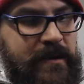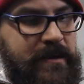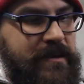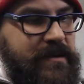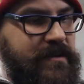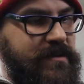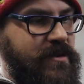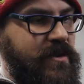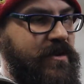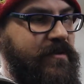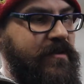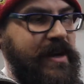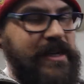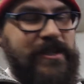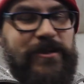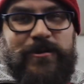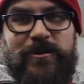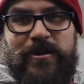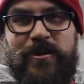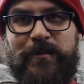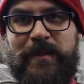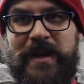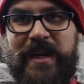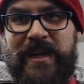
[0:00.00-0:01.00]
So if I
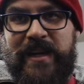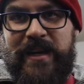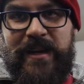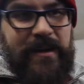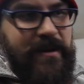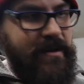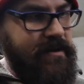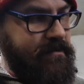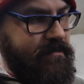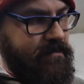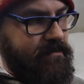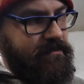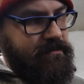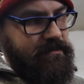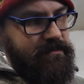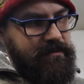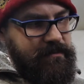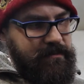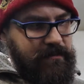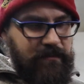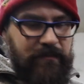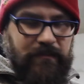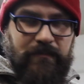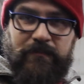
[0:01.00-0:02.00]
drill me
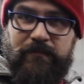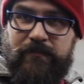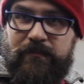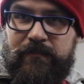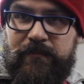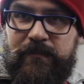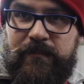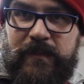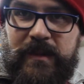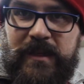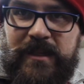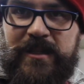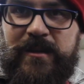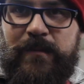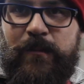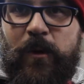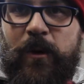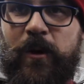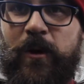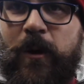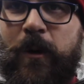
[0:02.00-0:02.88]
some more